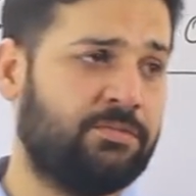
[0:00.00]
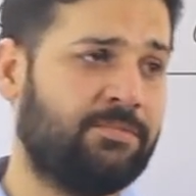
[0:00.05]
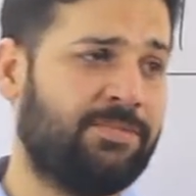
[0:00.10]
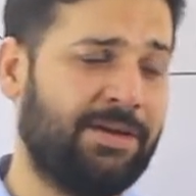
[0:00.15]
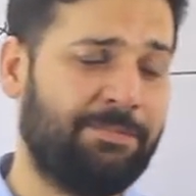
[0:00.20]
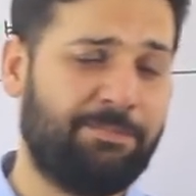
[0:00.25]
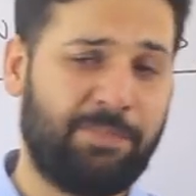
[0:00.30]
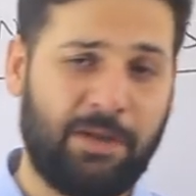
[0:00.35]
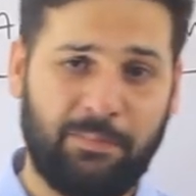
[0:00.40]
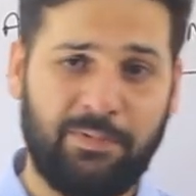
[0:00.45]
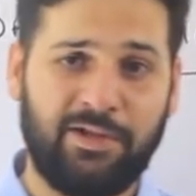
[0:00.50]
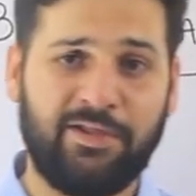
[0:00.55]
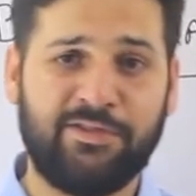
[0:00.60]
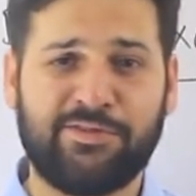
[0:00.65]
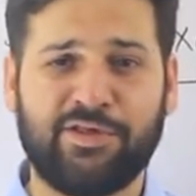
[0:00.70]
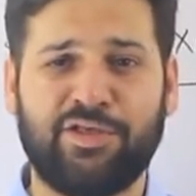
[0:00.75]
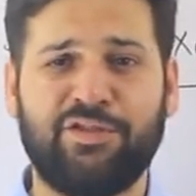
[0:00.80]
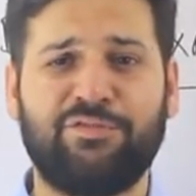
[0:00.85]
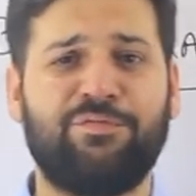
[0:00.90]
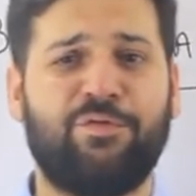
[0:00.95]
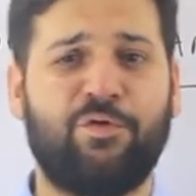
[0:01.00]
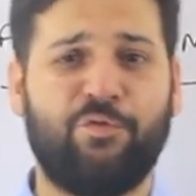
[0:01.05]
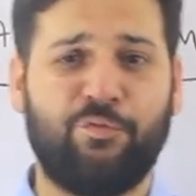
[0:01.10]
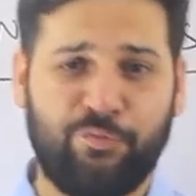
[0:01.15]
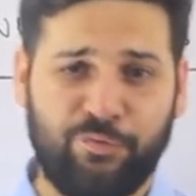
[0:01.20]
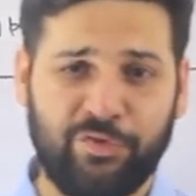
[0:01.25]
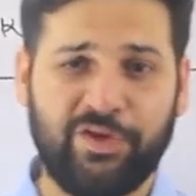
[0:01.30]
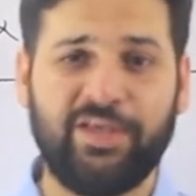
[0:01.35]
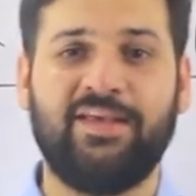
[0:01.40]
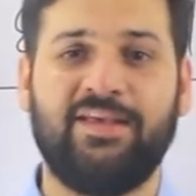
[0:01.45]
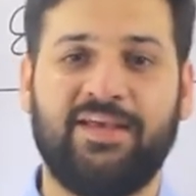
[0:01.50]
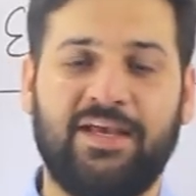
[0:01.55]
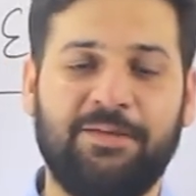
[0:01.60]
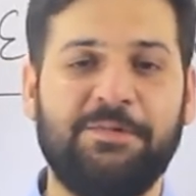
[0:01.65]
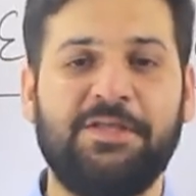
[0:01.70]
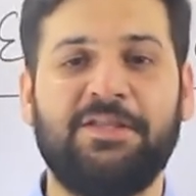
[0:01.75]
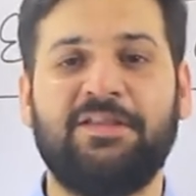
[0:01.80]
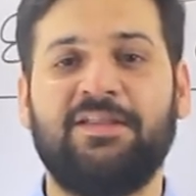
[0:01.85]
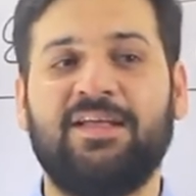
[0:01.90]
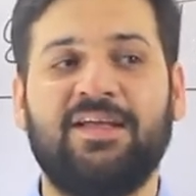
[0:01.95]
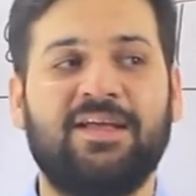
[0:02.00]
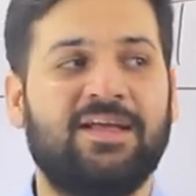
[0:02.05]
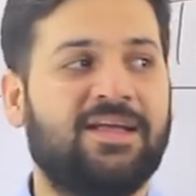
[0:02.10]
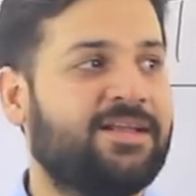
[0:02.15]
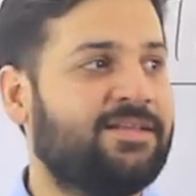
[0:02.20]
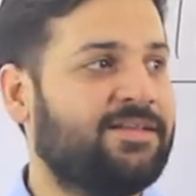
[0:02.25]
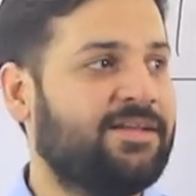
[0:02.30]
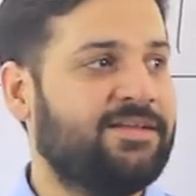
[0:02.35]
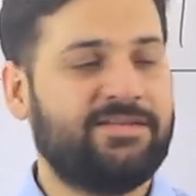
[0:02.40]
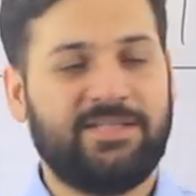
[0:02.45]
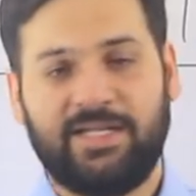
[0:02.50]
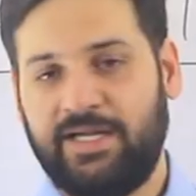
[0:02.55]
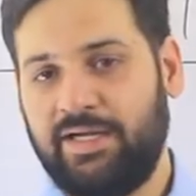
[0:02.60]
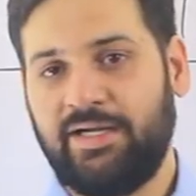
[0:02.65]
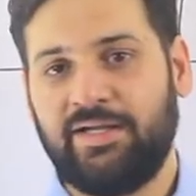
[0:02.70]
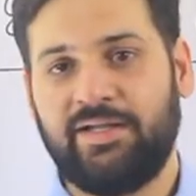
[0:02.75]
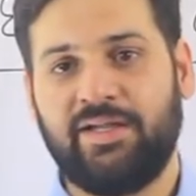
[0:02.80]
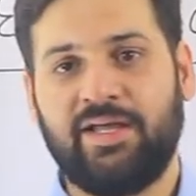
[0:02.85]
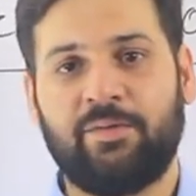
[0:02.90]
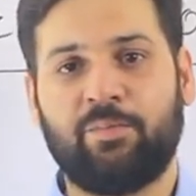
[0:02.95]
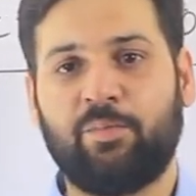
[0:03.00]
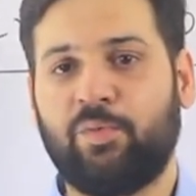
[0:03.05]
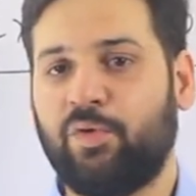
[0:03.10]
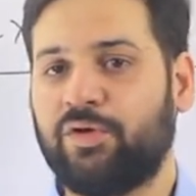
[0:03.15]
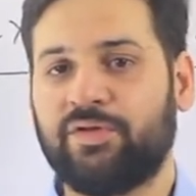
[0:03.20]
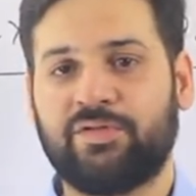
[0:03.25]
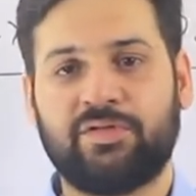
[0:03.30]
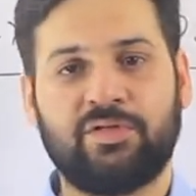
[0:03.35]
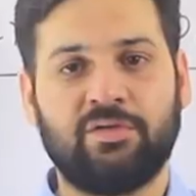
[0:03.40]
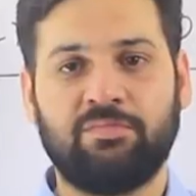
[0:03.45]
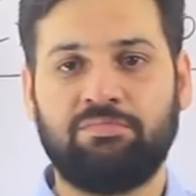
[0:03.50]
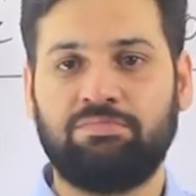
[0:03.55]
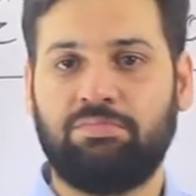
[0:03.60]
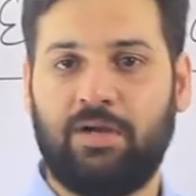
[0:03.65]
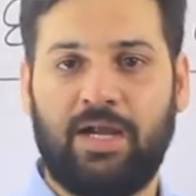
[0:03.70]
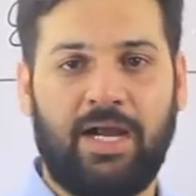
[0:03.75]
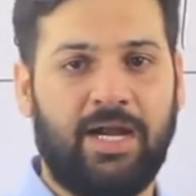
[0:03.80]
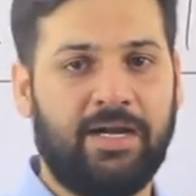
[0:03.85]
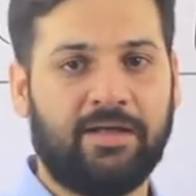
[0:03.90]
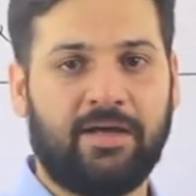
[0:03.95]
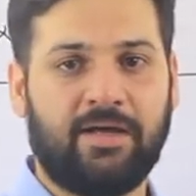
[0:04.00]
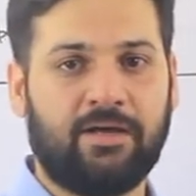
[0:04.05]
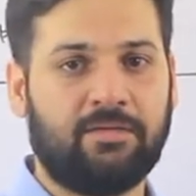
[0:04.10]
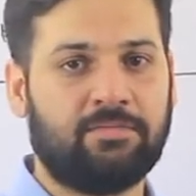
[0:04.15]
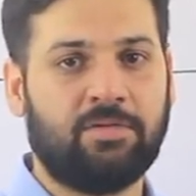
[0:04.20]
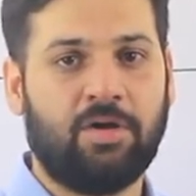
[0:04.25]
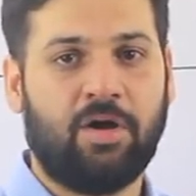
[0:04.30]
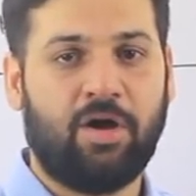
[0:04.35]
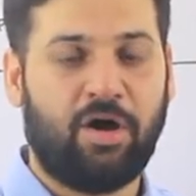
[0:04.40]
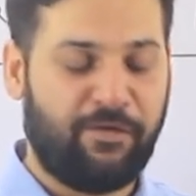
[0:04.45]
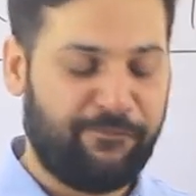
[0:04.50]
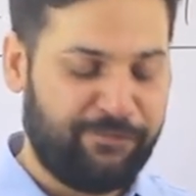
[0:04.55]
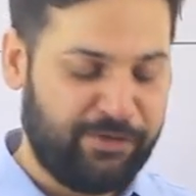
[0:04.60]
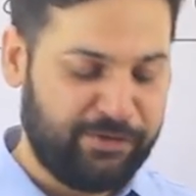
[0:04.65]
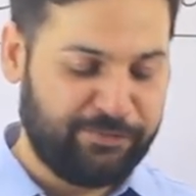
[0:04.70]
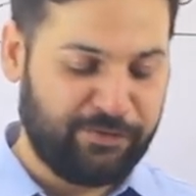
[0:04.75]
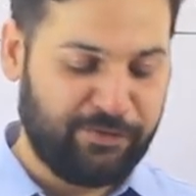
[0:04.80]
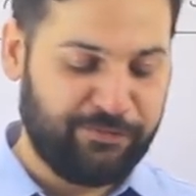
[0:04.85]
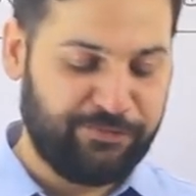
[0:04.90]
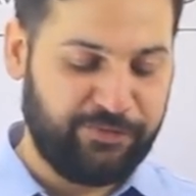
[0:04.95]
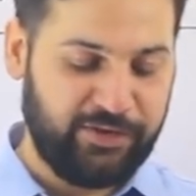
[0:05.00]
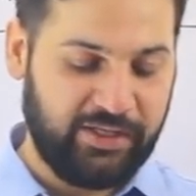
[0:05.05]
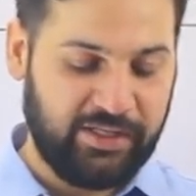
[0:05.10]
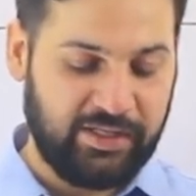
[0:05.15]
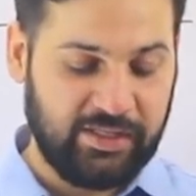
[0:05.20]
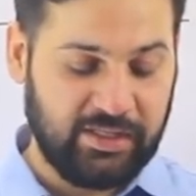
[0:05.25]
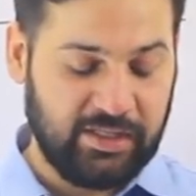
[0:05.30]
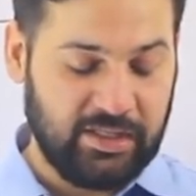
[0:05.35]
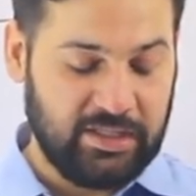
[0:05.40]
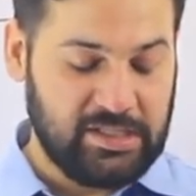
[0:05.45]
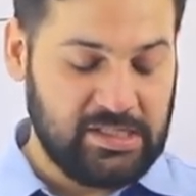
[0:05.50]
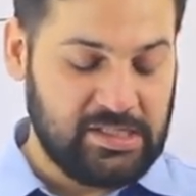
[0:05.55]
by publishers for free. I mean, they send their books at our office for free.